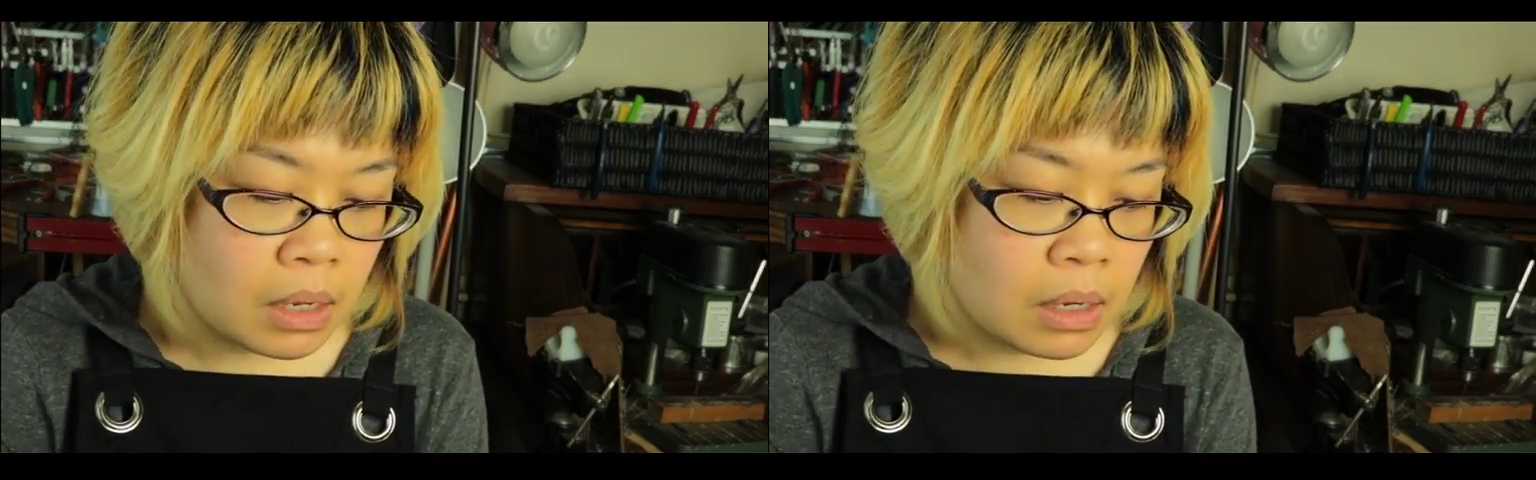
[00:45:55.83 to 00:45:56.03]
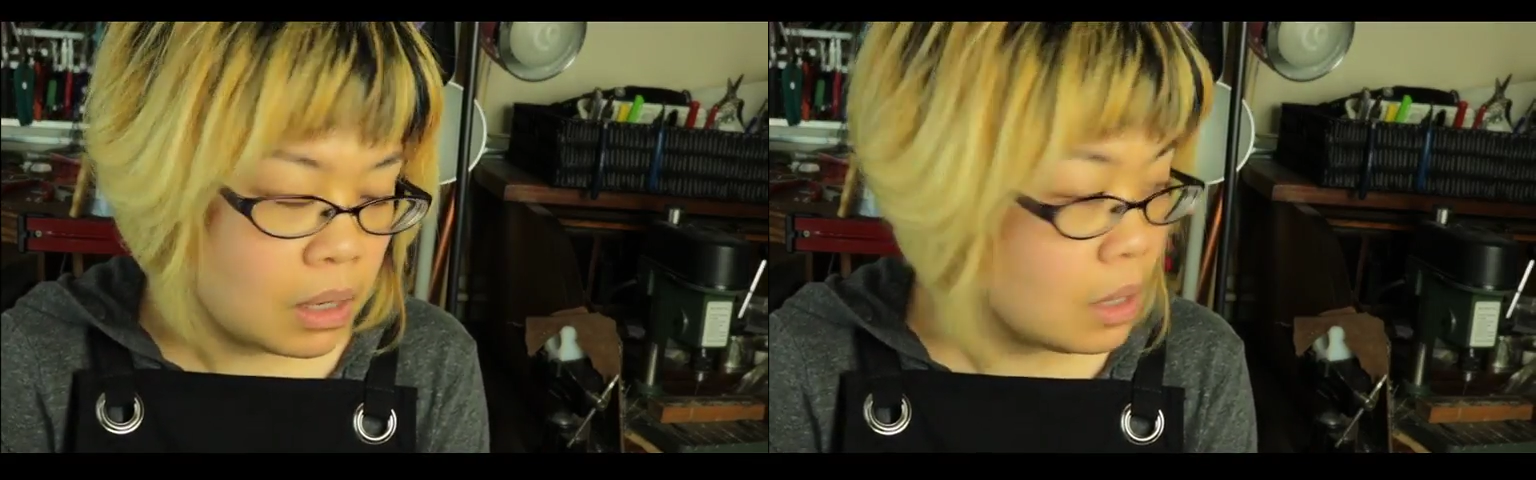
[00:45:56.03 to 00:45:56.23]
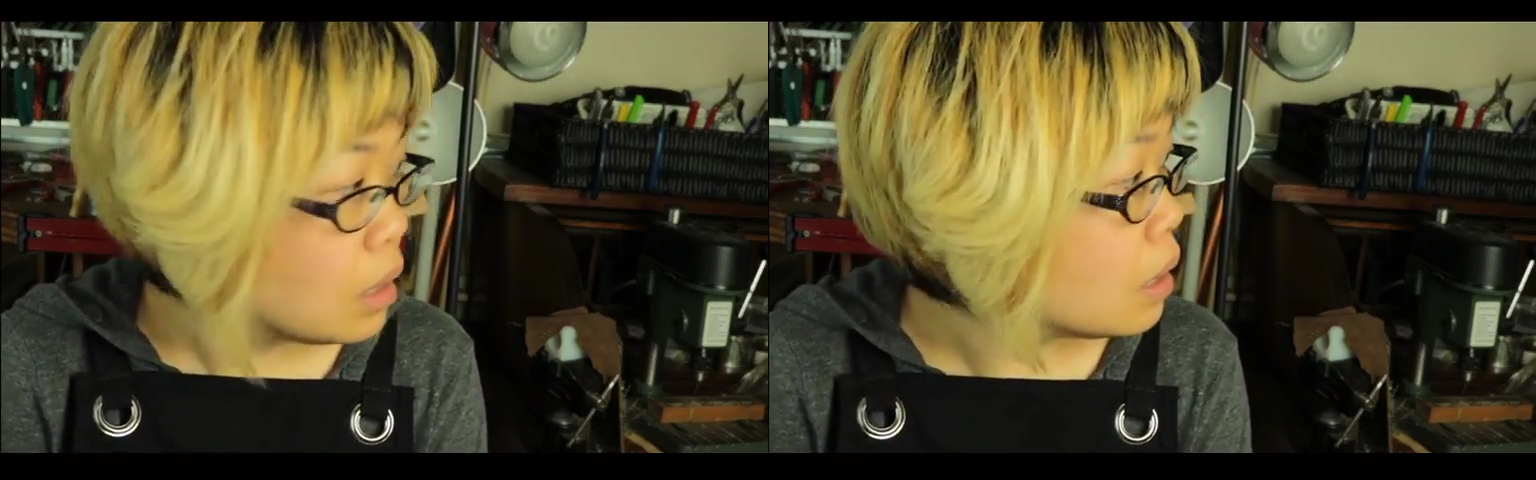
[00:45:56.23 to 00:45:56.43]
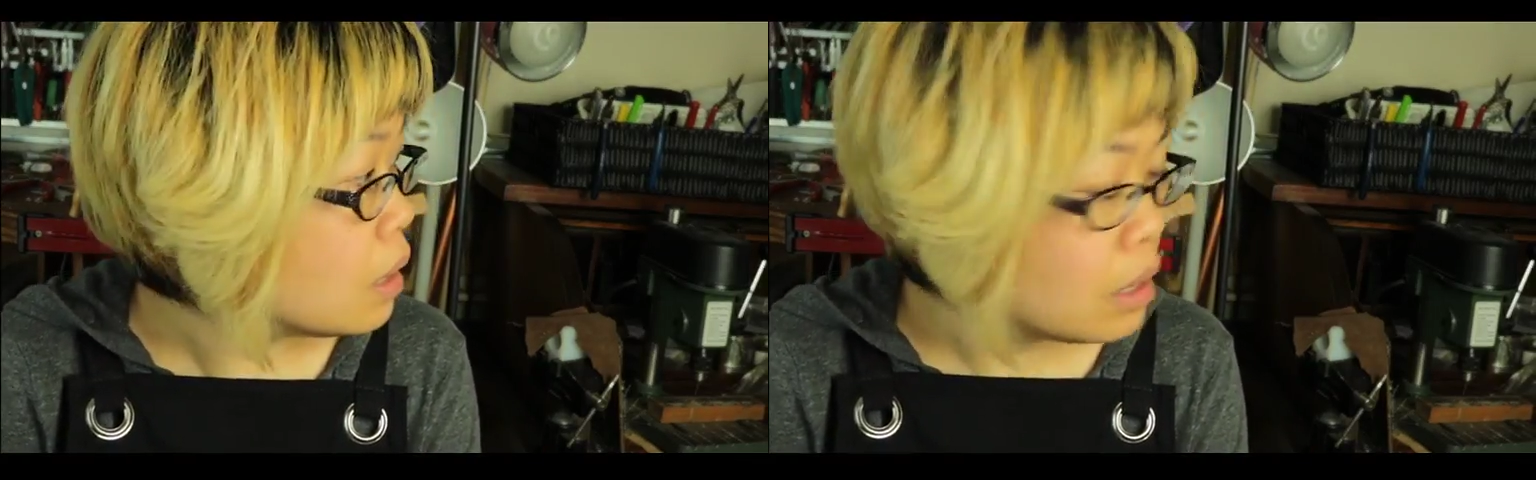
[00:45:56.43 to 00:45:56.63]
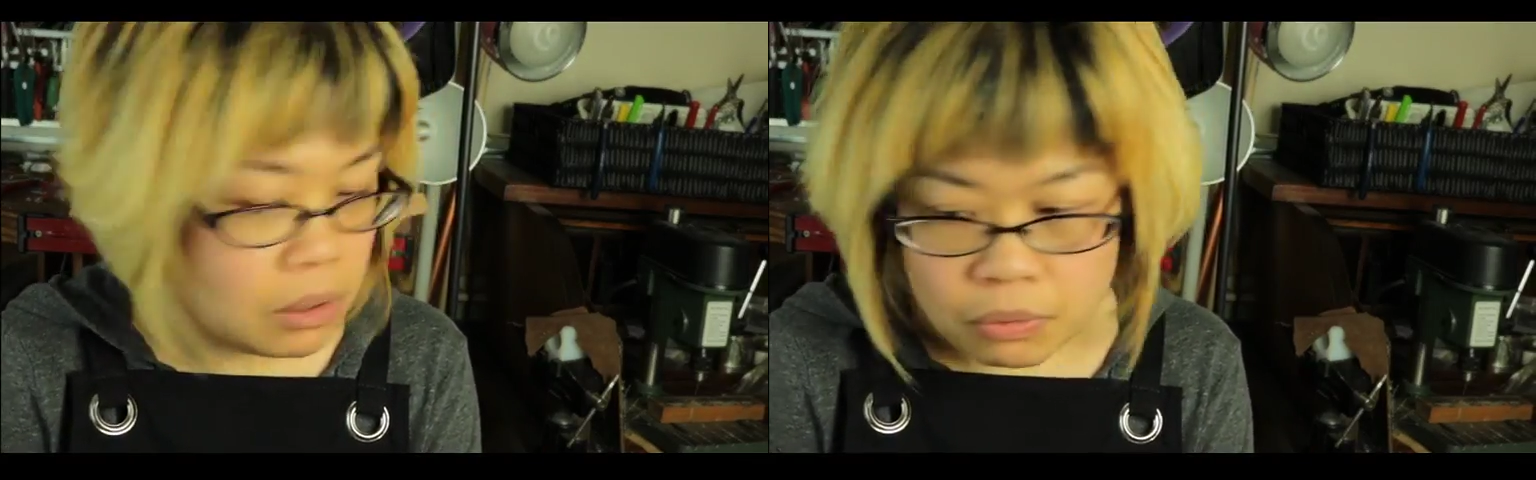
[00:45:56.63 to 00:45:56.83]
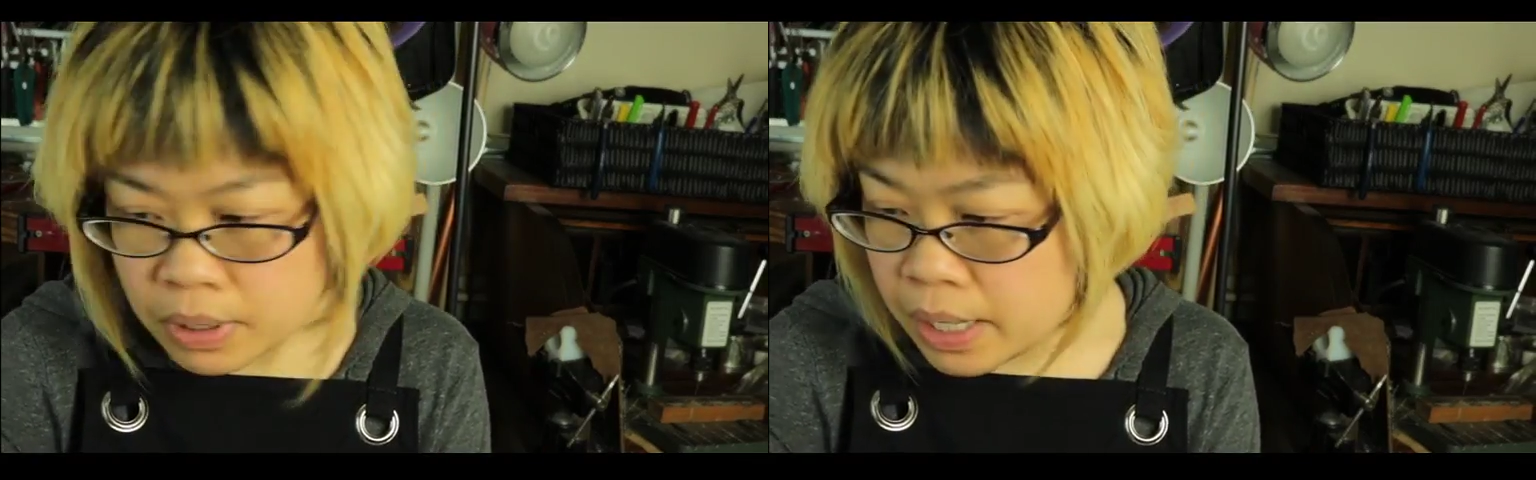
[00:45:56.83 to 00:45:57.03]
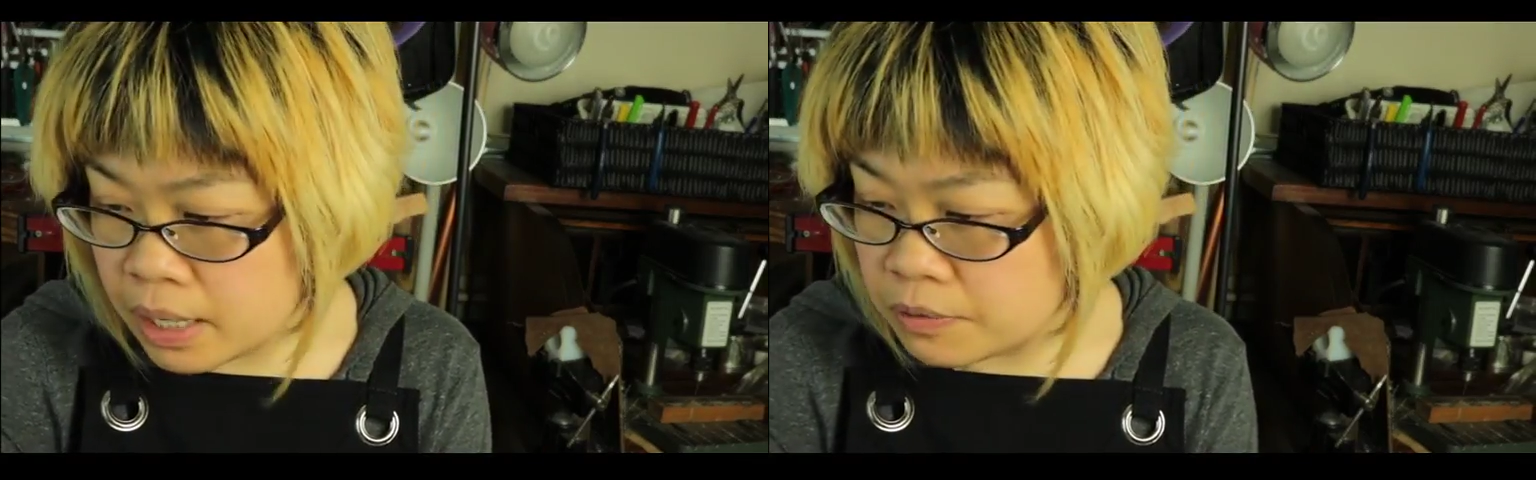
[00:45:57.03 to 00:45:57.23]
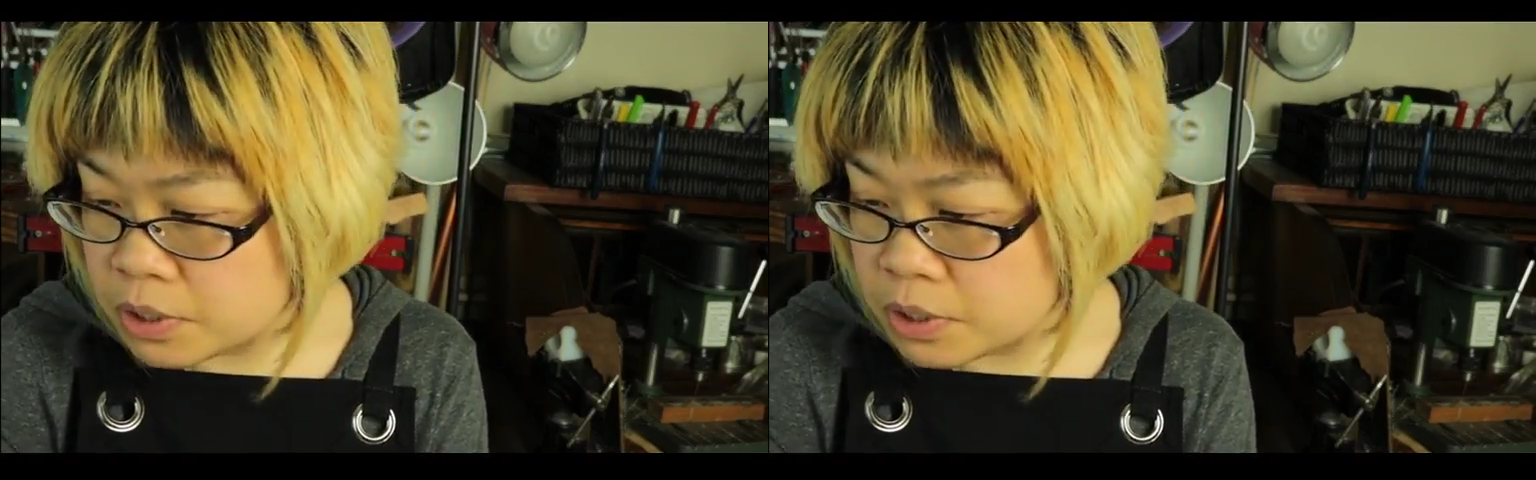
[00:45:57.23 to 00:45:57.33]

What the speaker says: what kind of